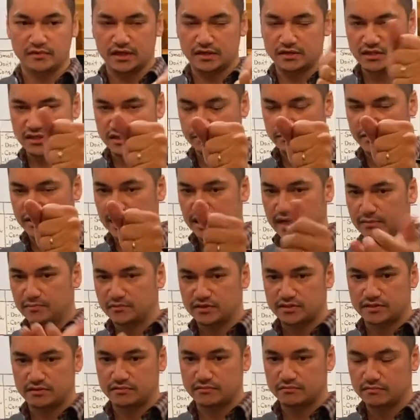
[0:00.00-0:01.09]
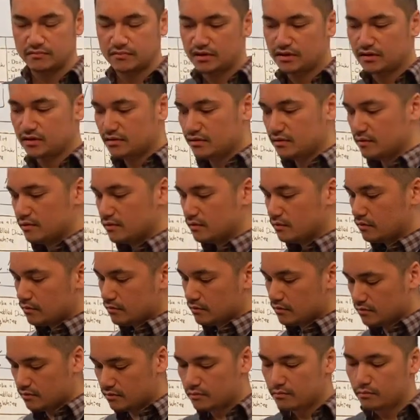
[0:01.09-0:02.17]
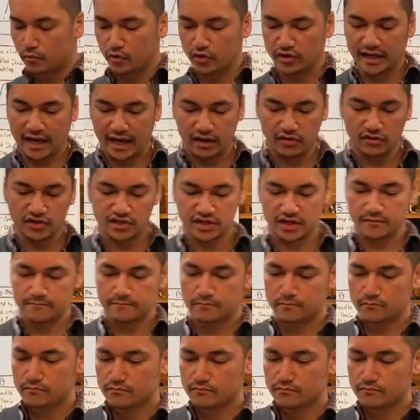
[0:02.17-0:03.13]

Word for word: it becomes more dilution.